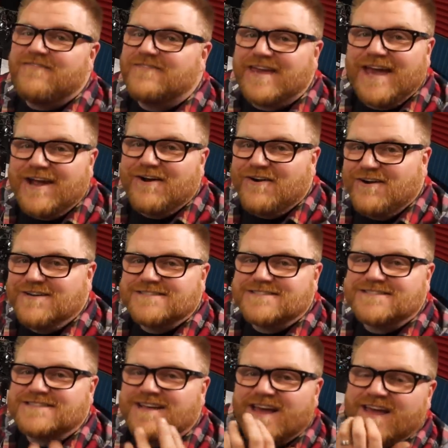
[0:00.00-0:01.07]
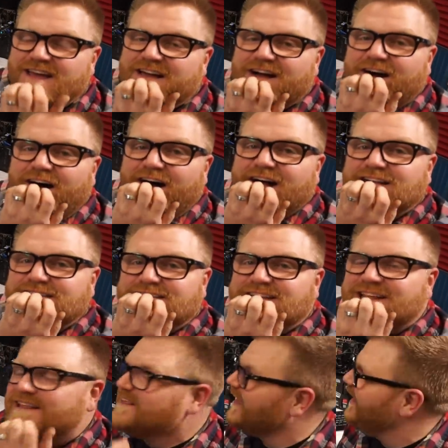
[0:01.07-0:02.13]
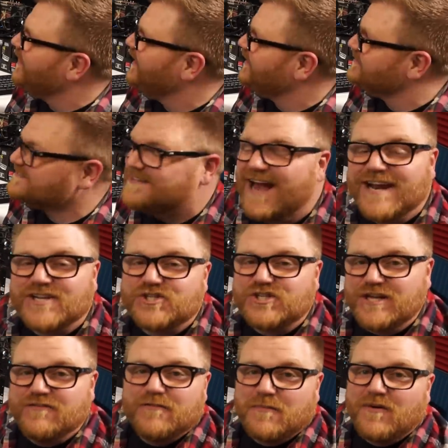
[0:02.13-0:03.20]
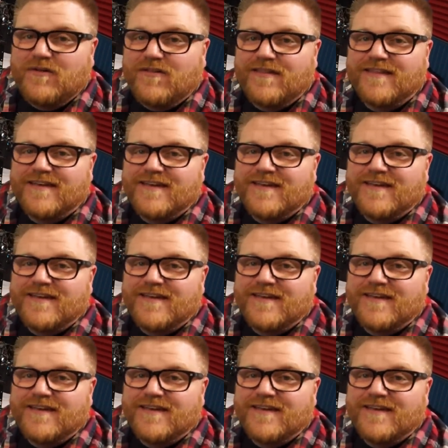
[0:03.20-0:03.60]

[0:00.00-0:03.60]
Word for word: gigahertz on, like, is that achievable?